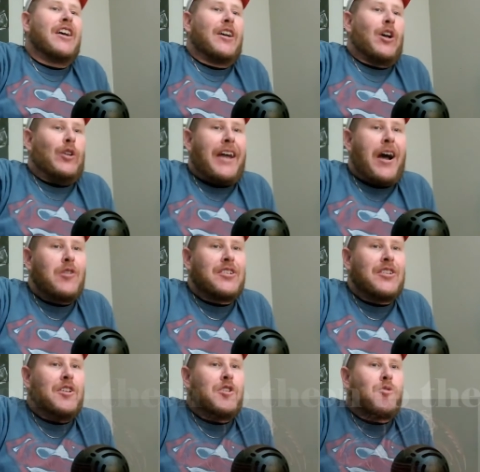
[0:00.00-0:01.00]
Called House of
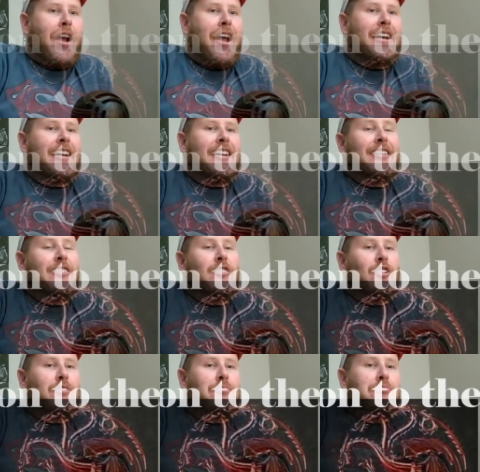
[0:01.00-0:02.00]
the Dragon. It
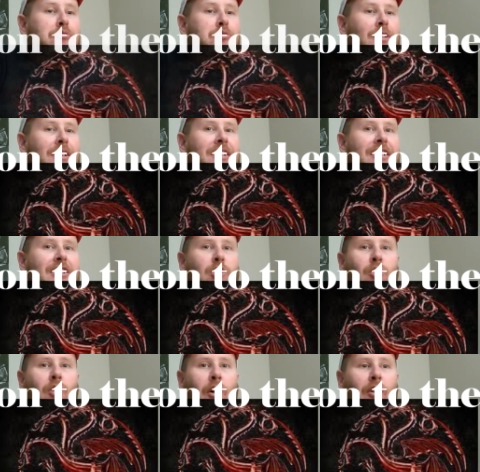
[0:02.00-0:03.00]
looks pretty
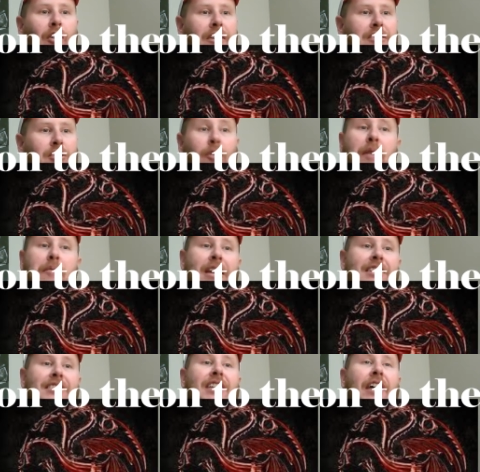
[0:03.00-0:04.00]
cool. It's only a
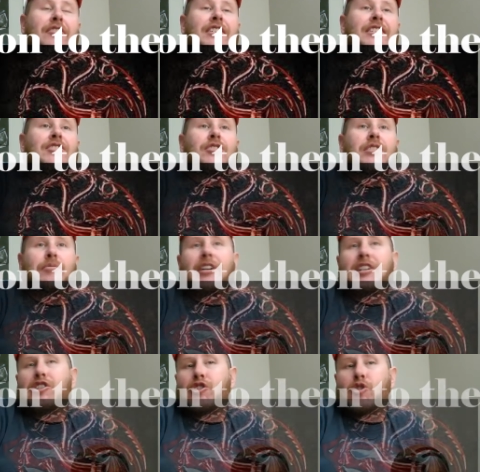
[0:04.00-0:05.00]
minute 17, so it's going to be a
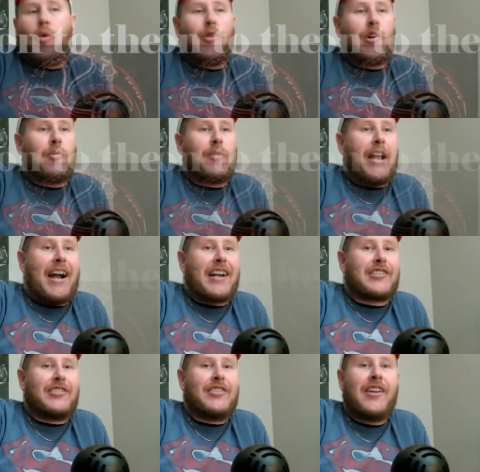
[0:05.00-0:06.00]
shorter
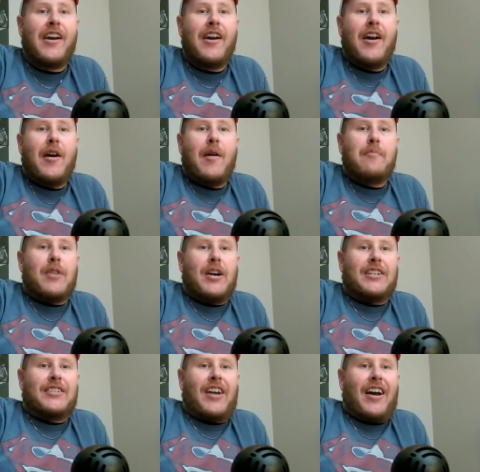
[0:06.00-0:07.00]
reaction.
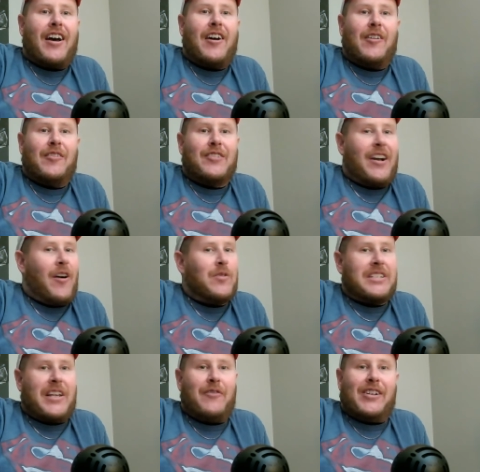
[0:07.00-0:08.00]
But uh, always
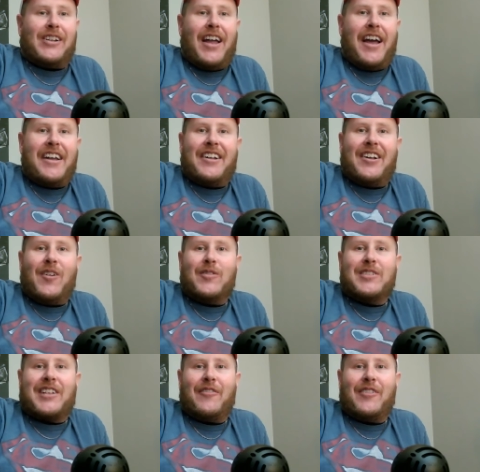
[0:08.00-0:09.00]
give it a like, always
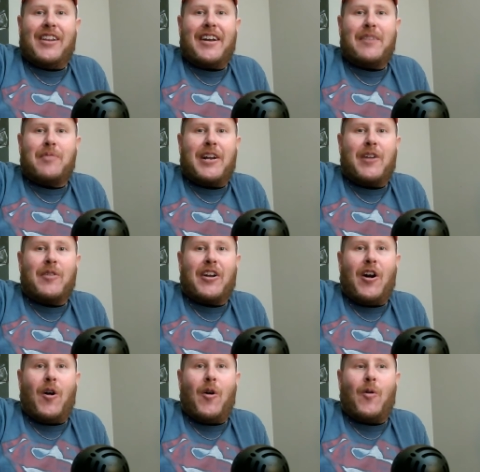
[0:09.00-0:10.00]
give it a like. But here we
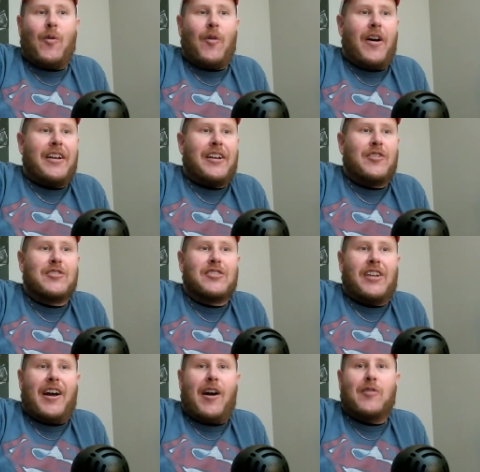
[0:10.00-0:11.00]
go. Uh, here's
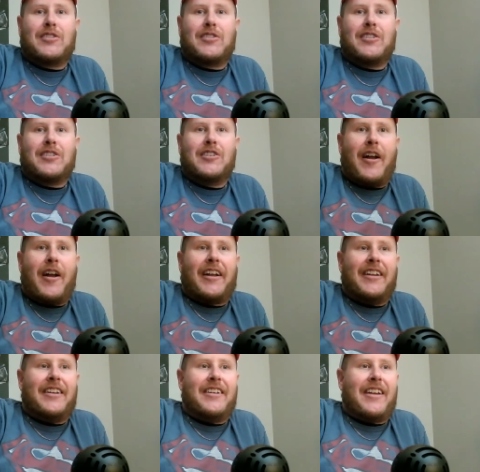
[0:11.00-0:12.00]
the House of the
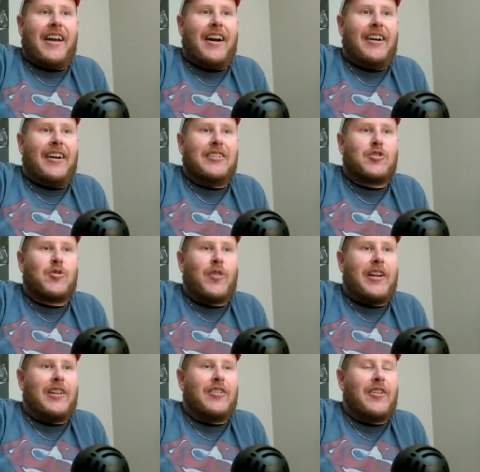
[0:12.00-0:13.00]
Dragon uh,
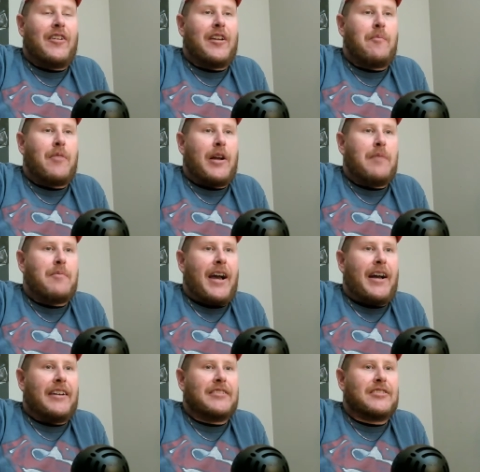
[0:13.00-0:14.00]
trailer. I'm gonna bring it back.
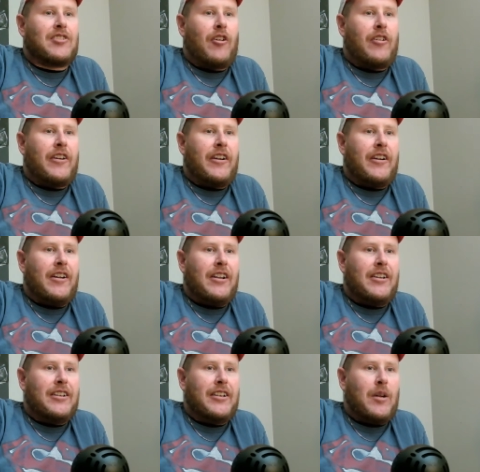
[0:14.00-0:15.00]
I started it a
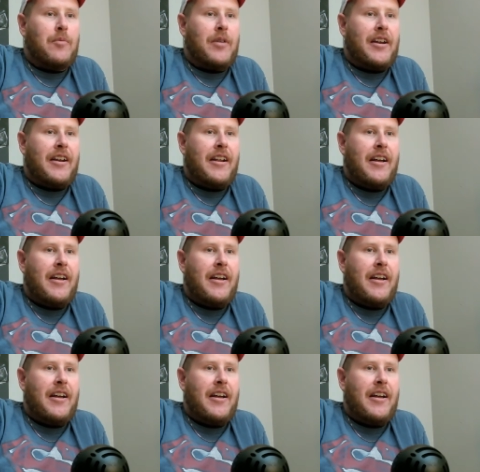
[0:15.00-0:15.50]
little bit.